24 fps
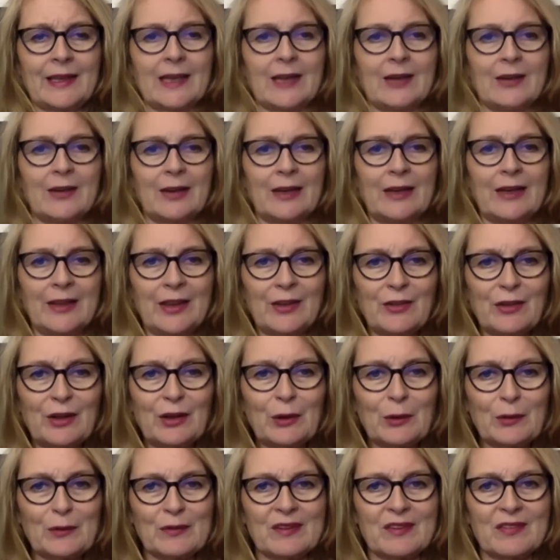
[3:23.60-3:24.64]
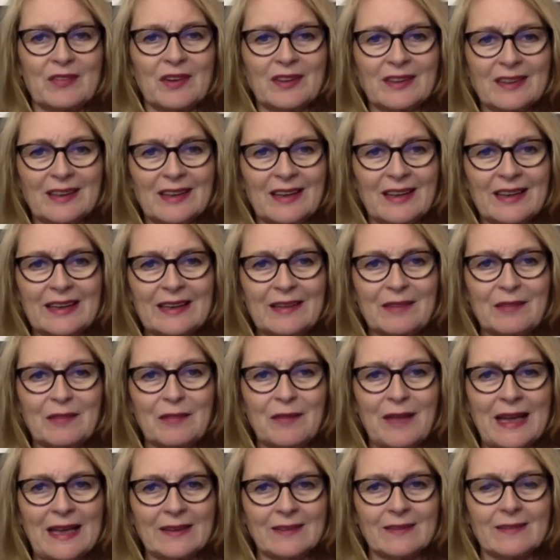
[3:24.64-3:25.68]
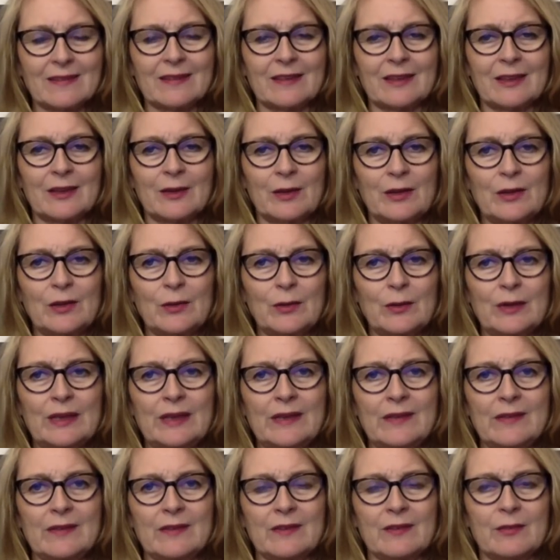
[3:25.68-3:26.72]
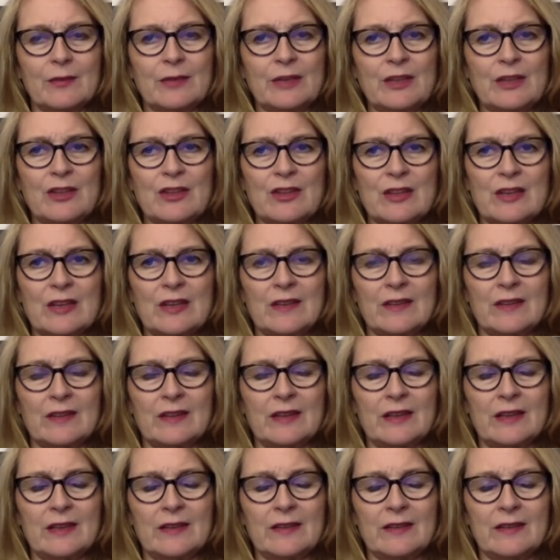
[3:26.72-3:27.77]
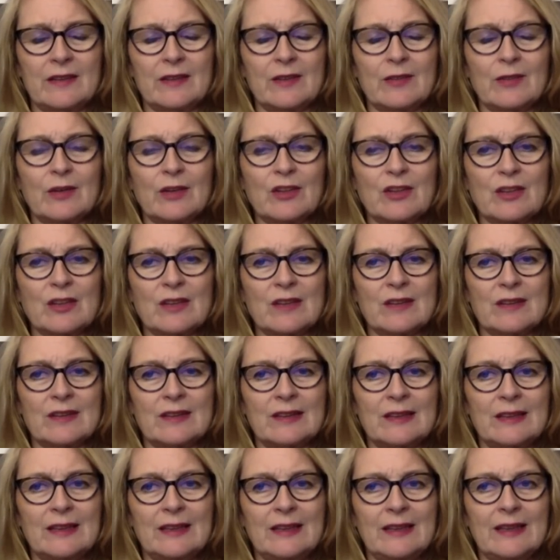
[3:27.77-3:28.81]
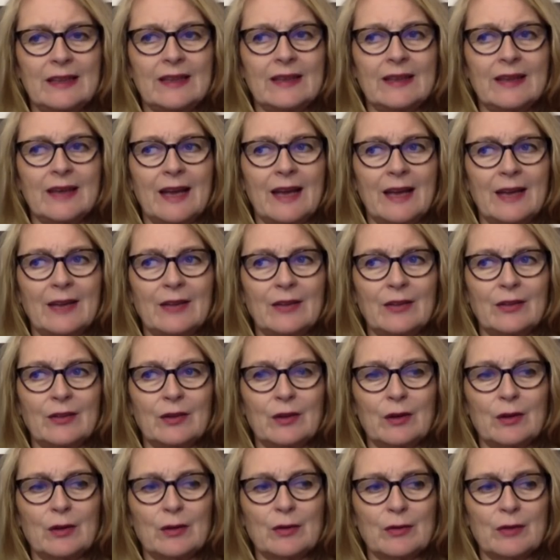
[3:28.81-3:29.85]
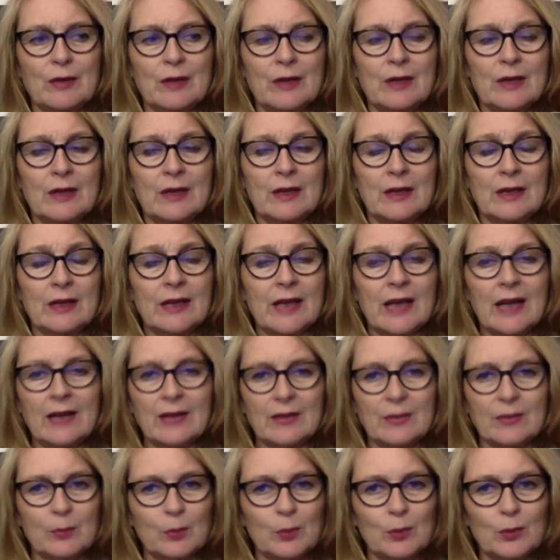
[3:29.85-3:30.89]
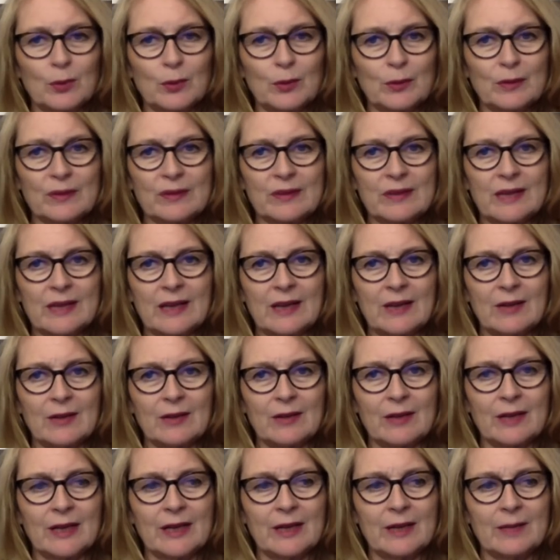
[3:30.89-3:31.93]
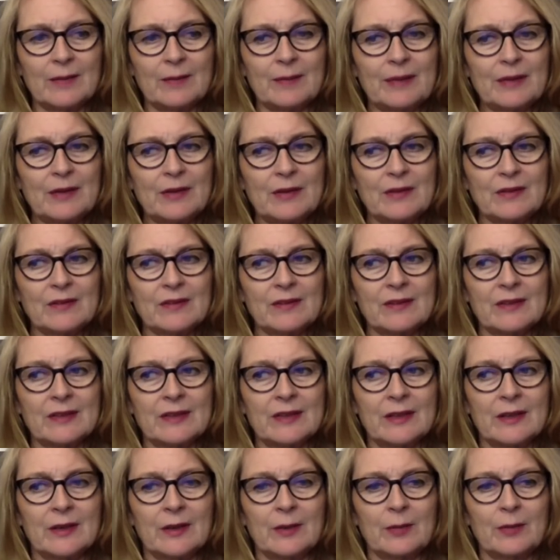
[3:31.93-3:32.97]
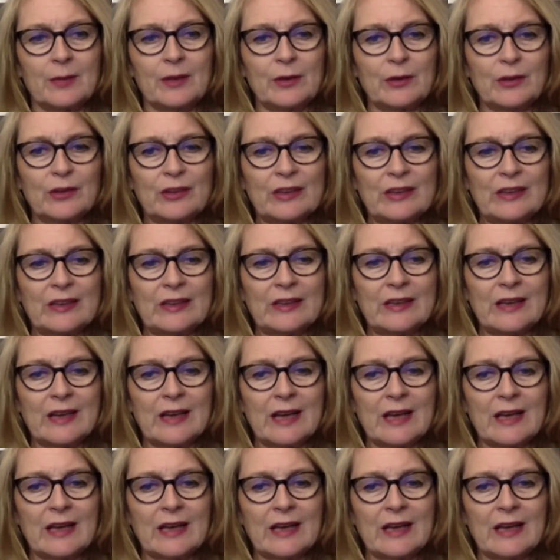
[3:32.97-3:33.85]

There, there are lots of underlying facts, uh, not least of which is that Russia is clearly in the hand of, in the hand of warlords now, uh, because Prigozhin